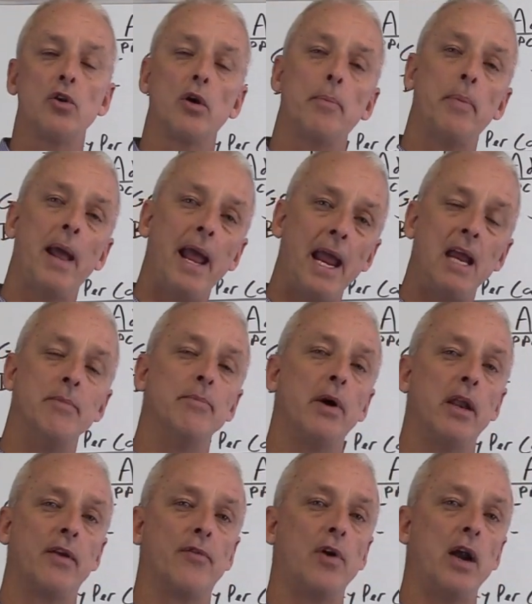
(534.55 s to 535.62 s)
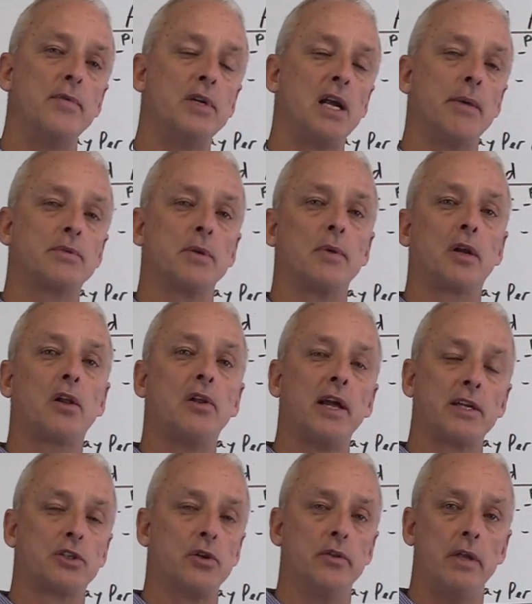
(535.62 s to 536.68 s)
You're paying money for every time someone
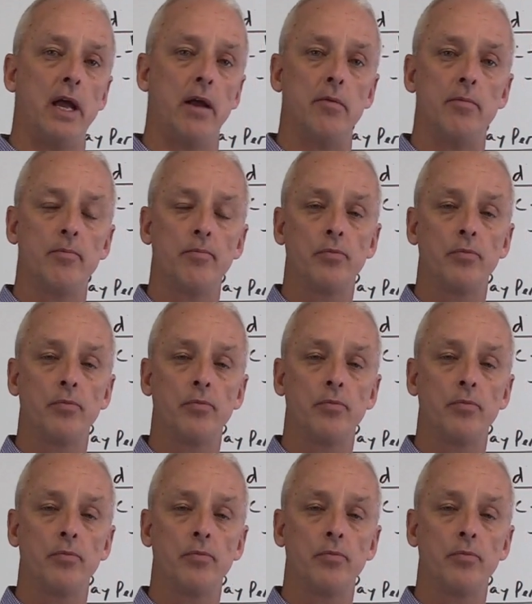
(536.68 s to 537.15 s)
clicks on that.